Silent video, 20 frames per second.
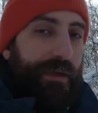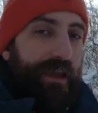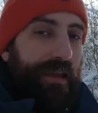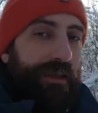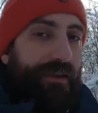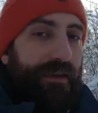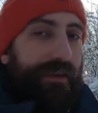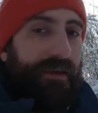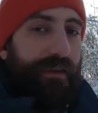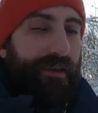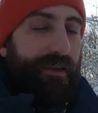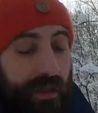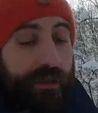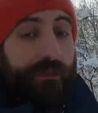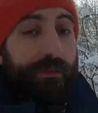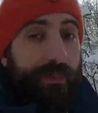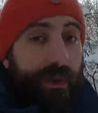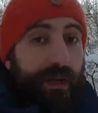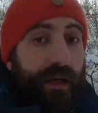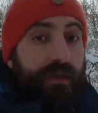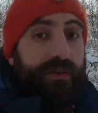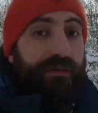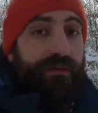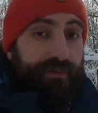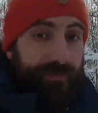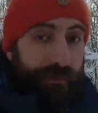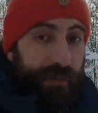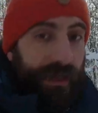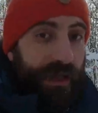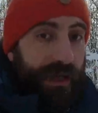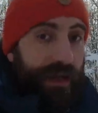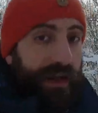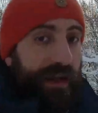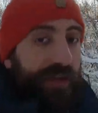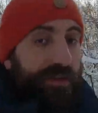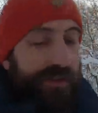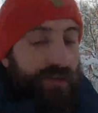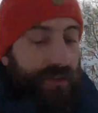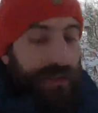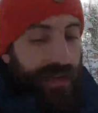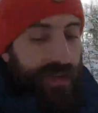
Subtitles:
me. Because of being an action